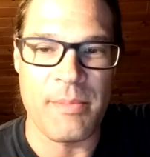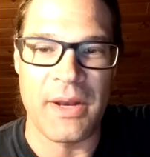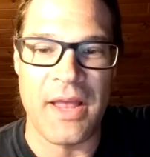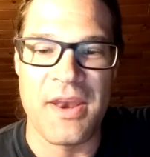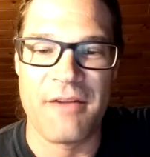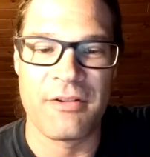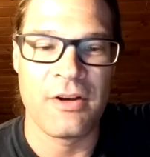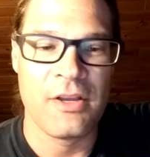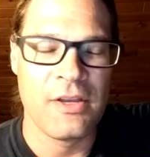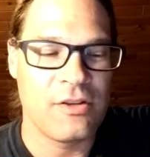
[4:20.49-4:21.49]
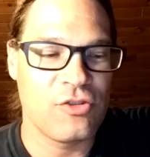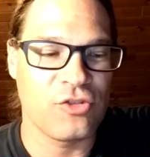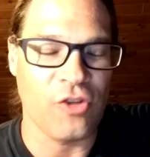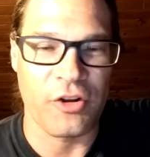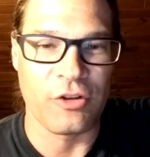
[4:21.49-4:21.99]
I mean, I never
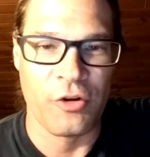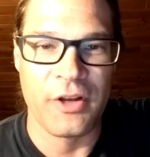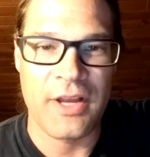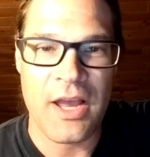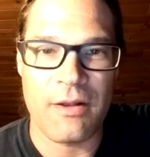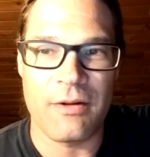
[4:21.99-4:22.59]
started learning